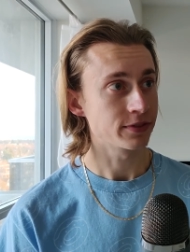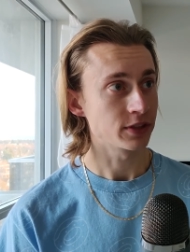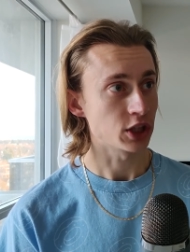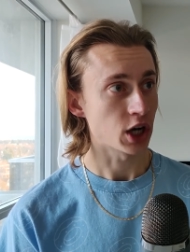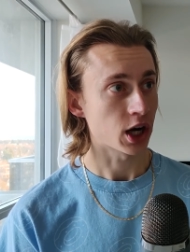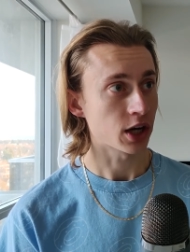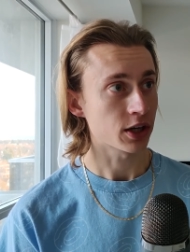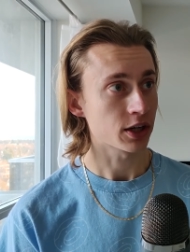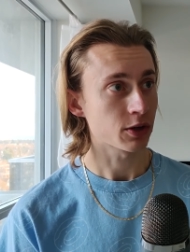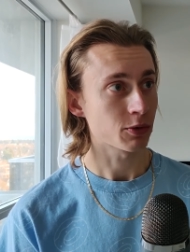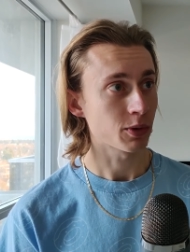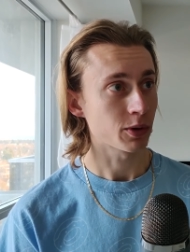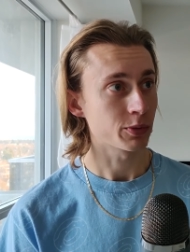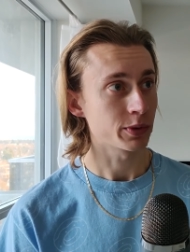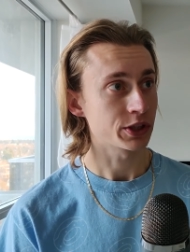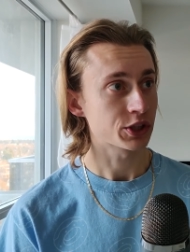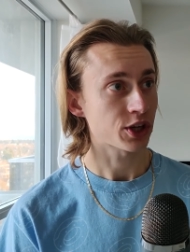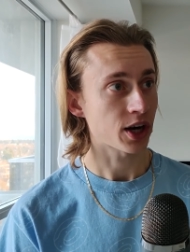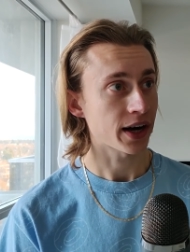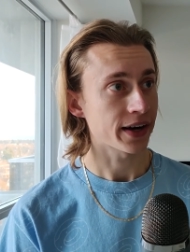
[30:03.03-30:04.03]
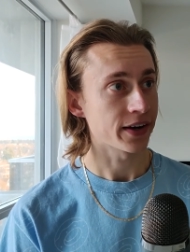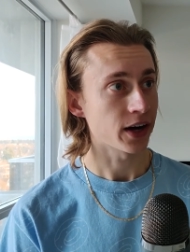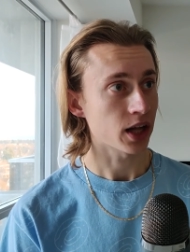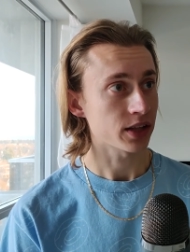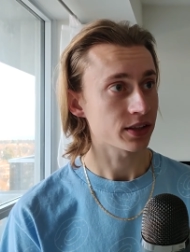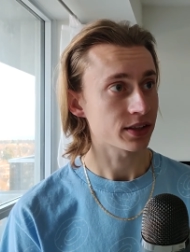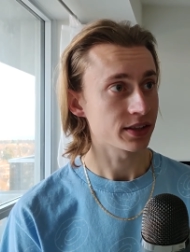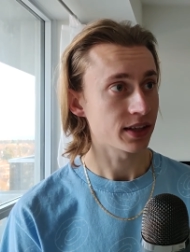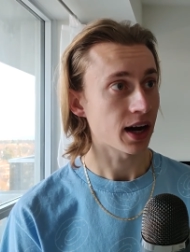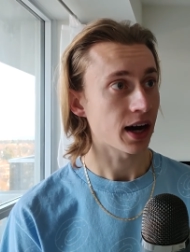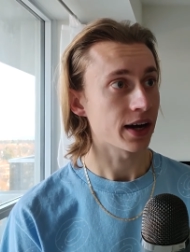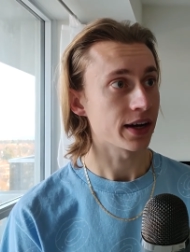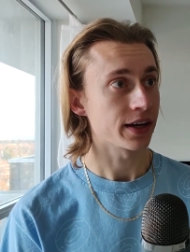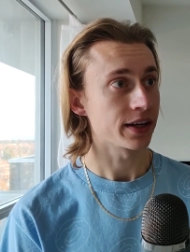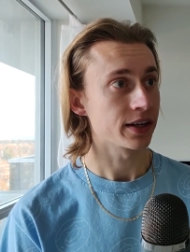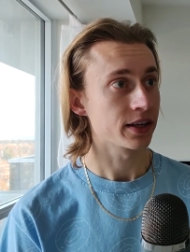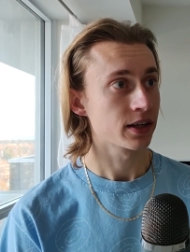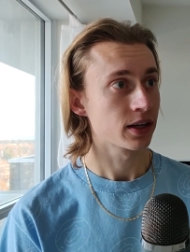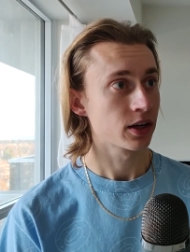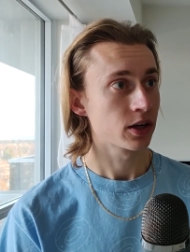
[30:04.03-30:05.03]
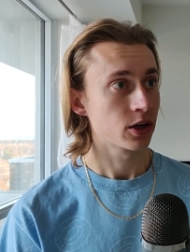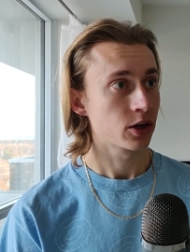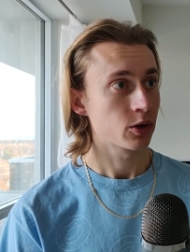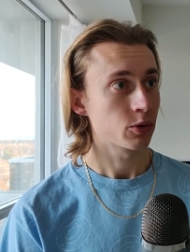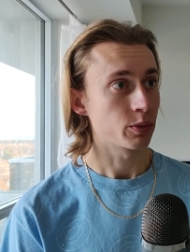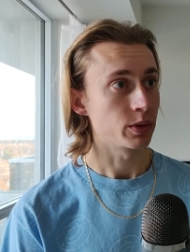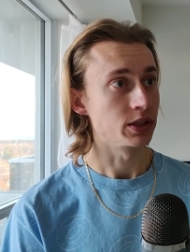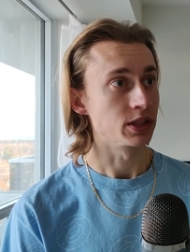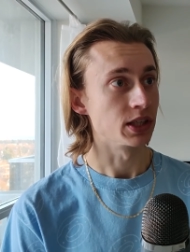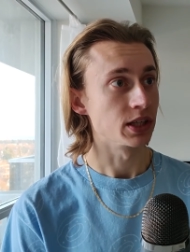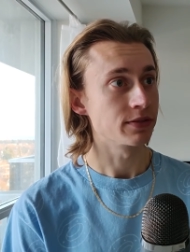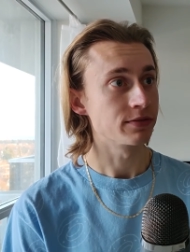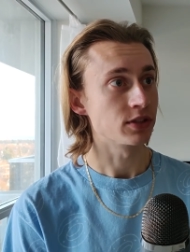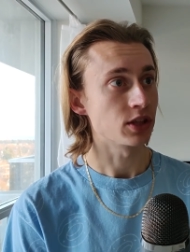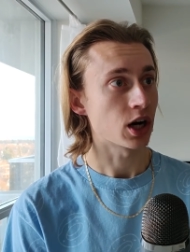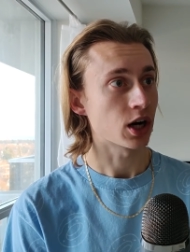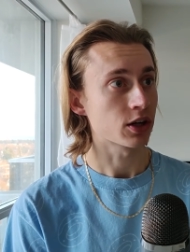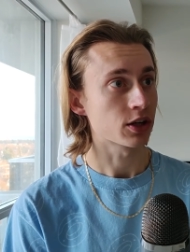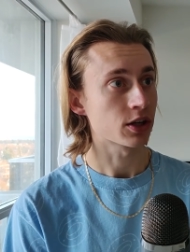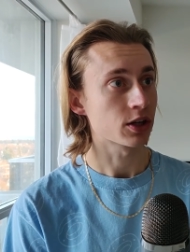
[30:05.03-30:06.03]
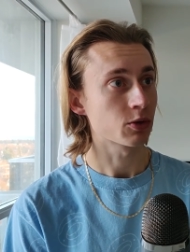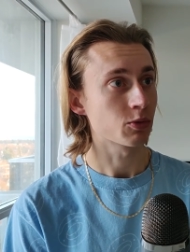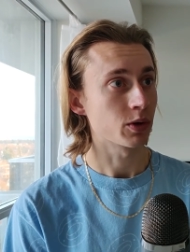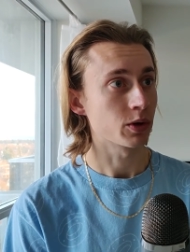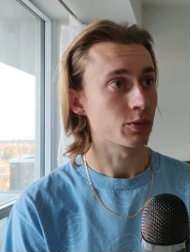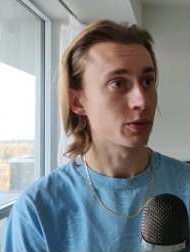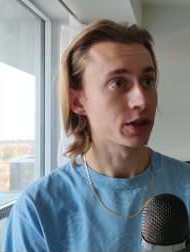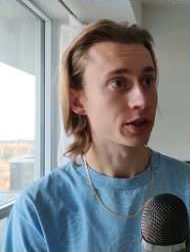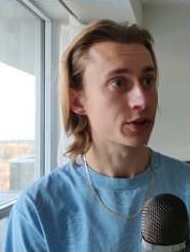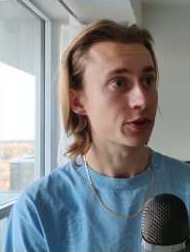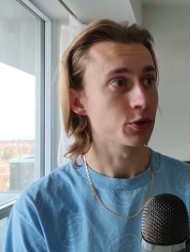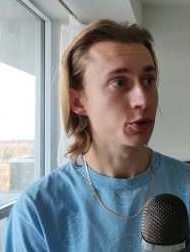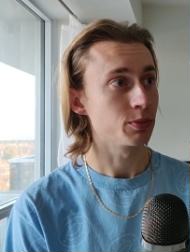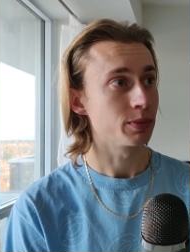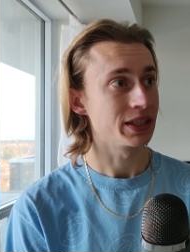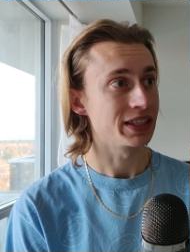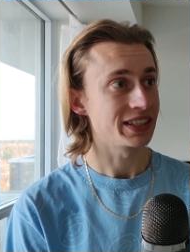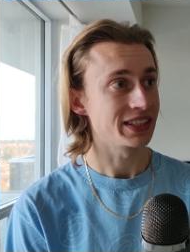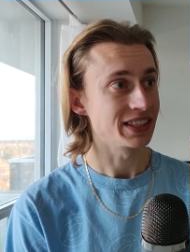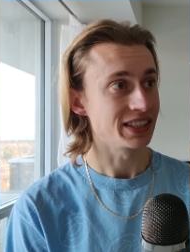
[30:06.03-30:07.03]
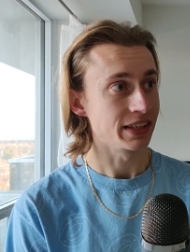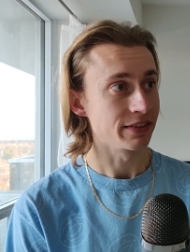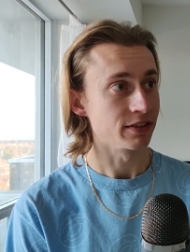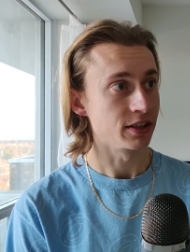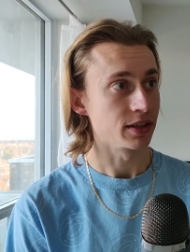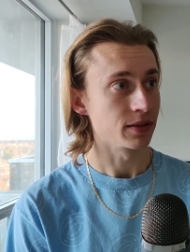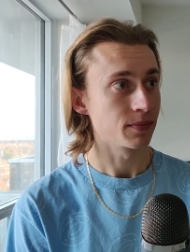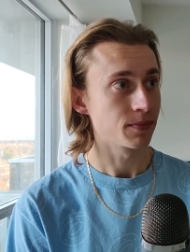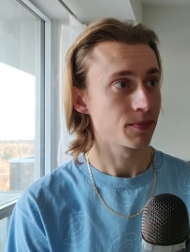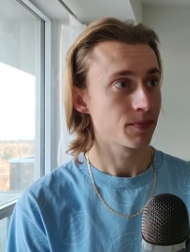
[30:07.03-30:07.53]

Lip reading: longer when we try not to die. We live longer when we're too busy living.